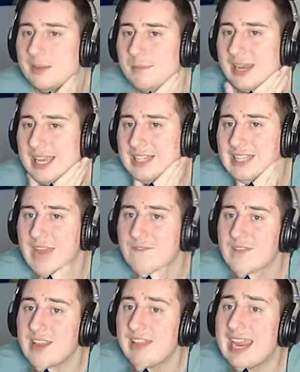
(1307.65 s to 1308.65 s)
because I
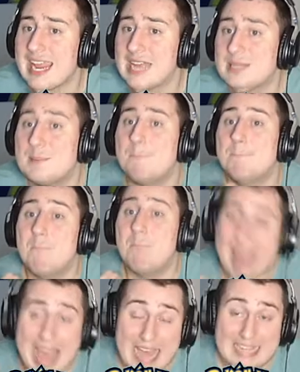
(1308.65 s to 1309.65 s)
feel like it's
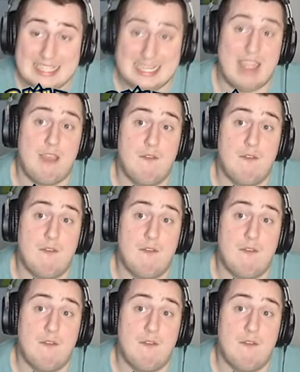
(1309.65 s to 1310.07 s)
massive.